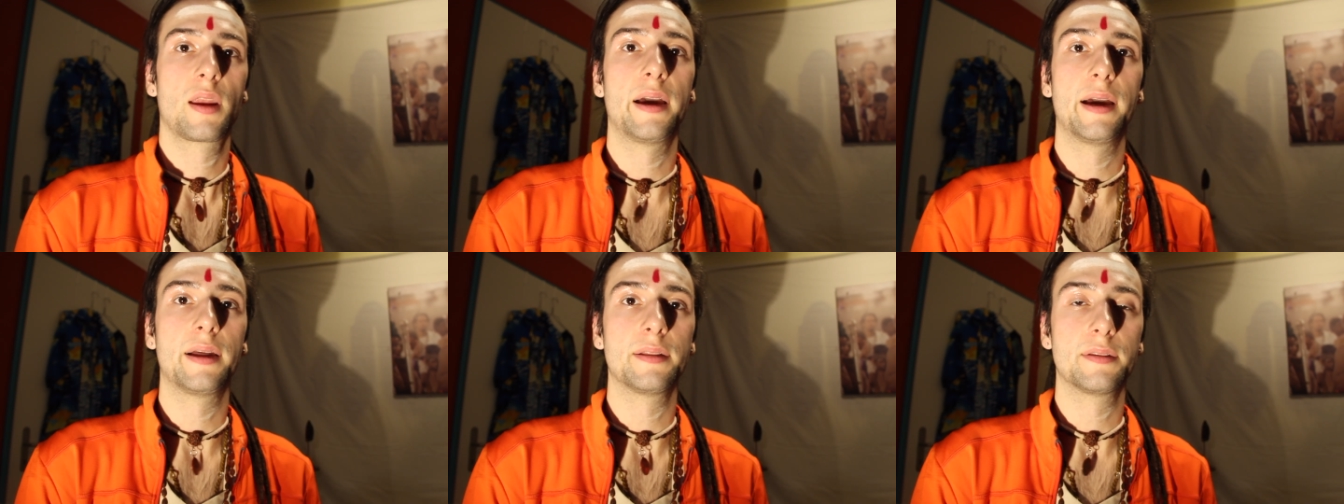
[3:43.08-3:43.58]

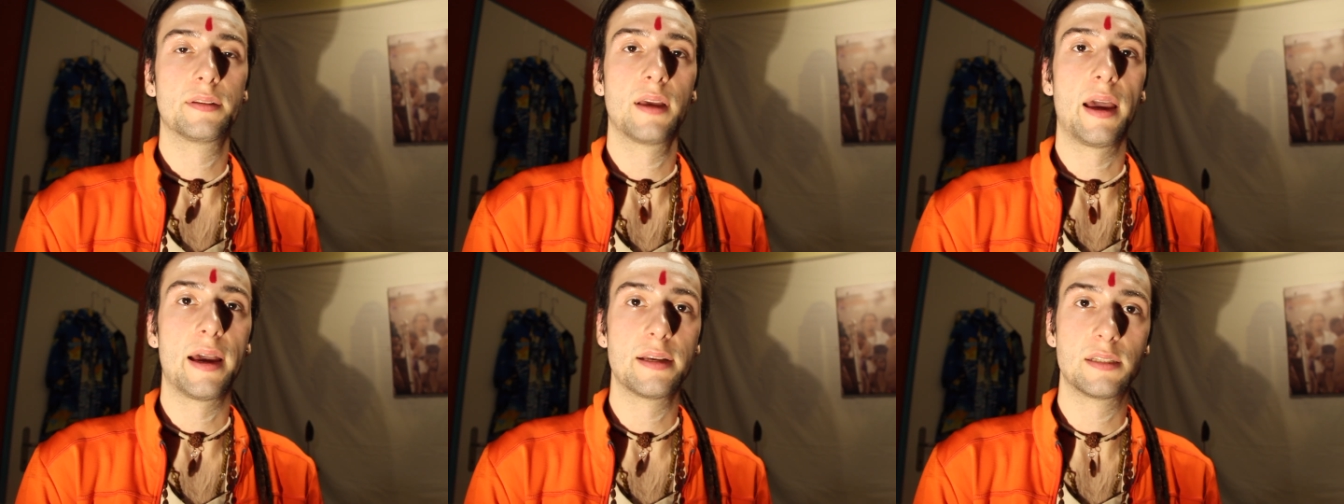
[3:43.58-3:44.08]
And
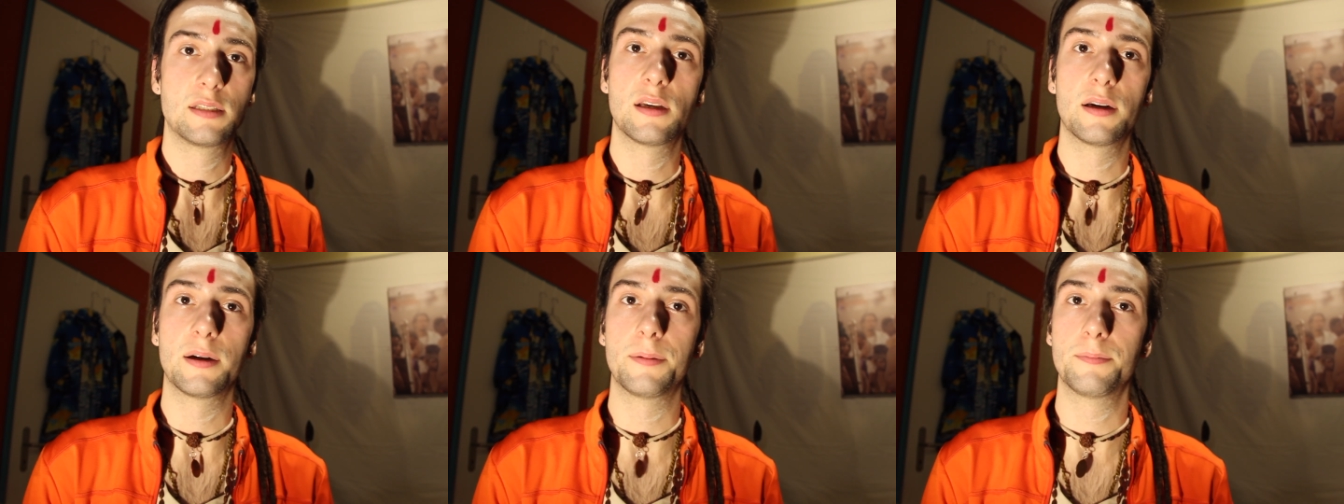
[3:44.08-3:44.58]
as
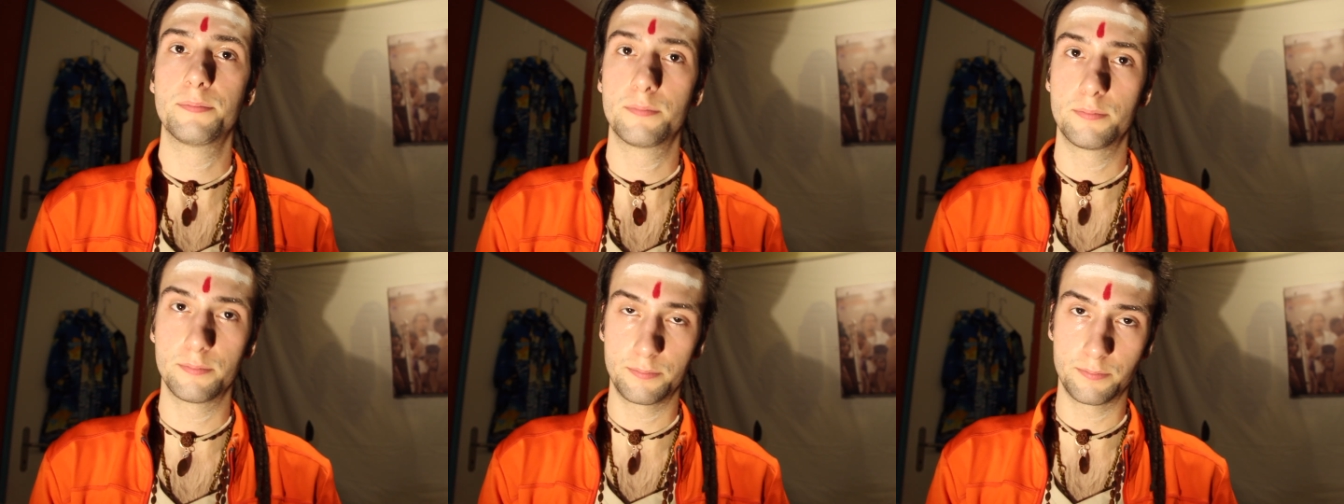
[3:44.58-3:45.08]
the
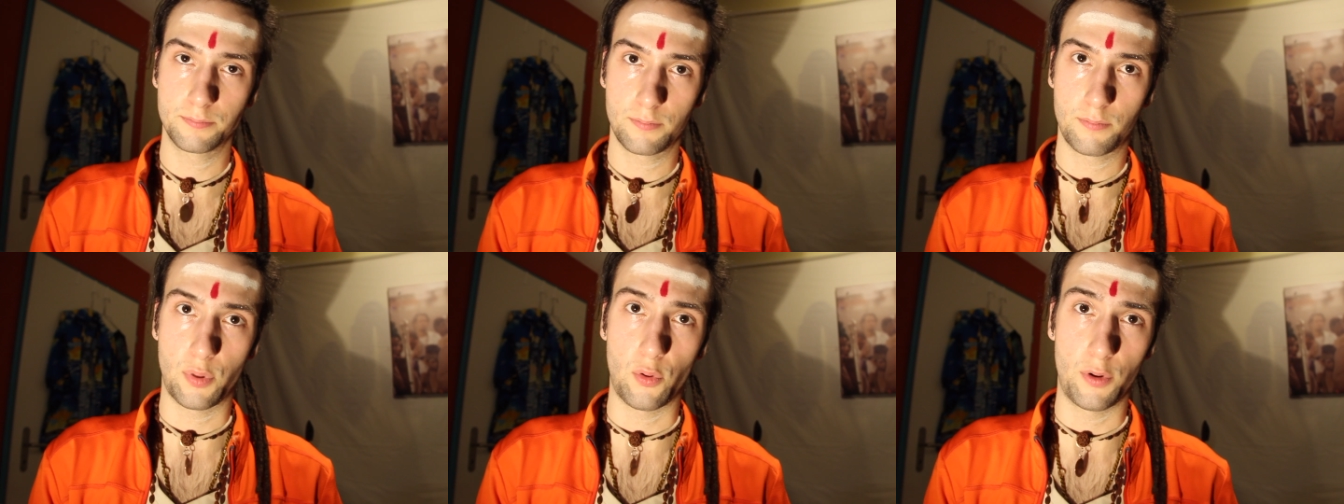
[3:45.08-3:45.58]

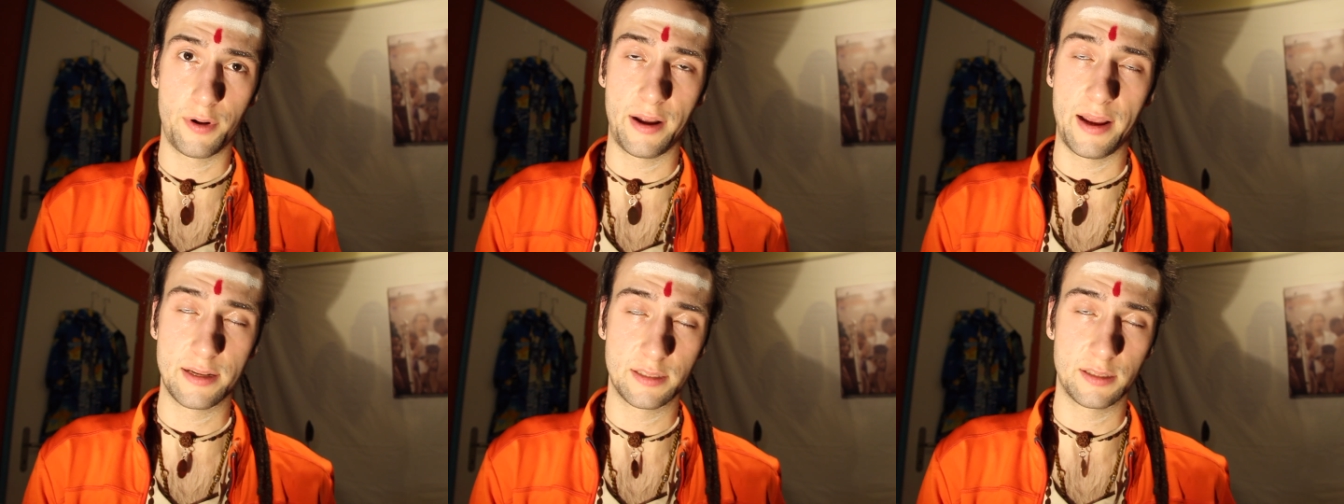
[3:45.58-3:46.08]
porn
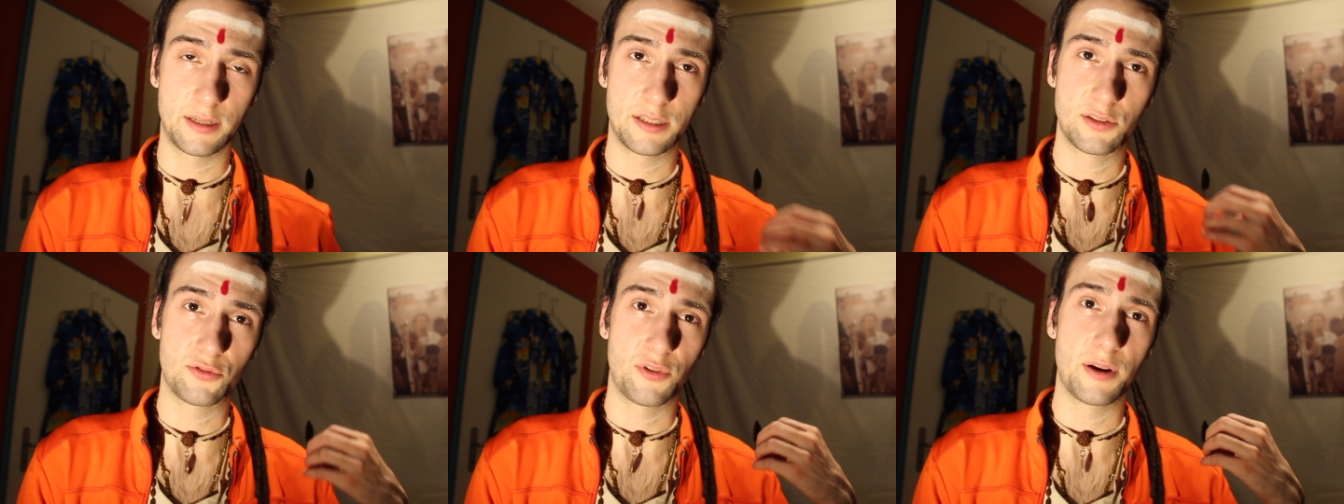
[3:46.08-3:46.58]
has an
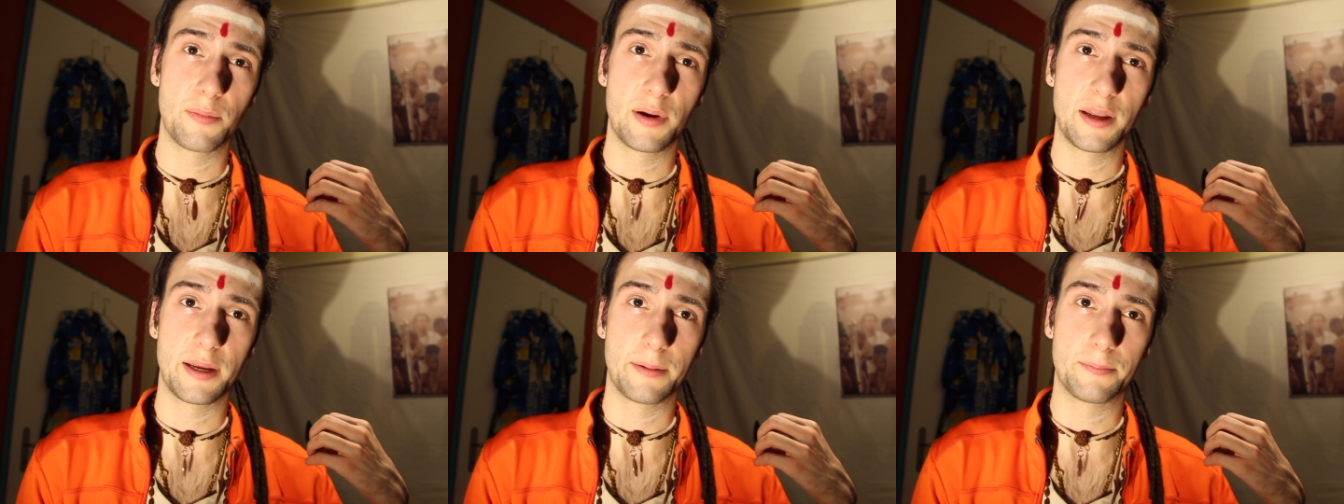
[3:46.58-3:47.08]

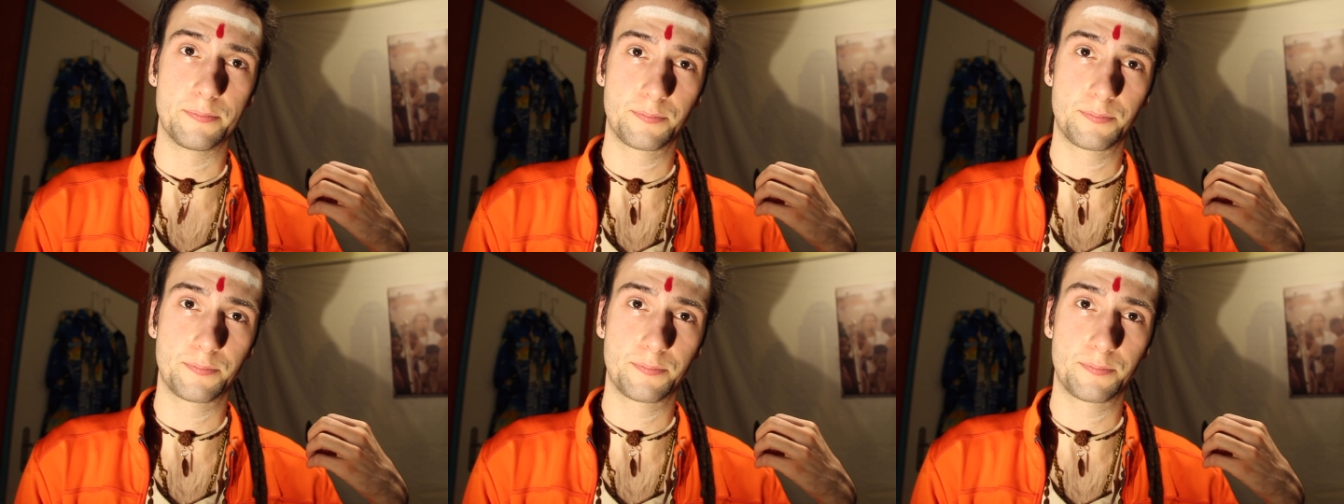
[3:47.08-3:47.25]
extremely